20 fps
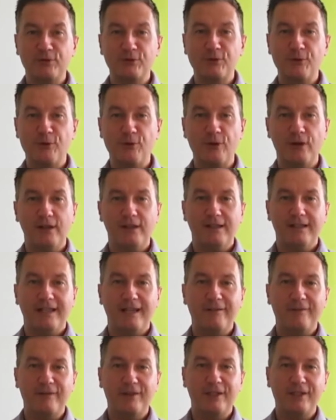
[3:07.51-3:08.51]
So
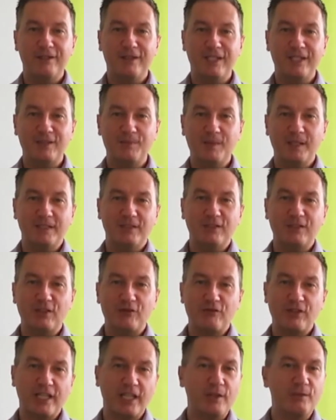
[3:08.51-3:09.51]
if their spaces are
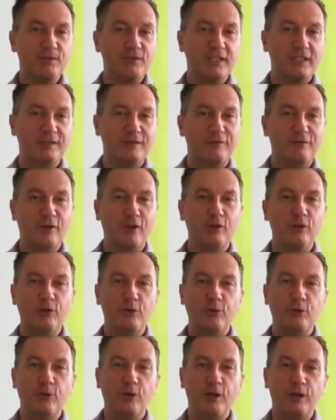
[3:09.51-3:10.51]
right outside the front
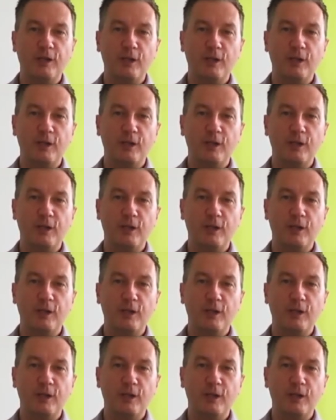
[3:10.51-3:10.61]
door,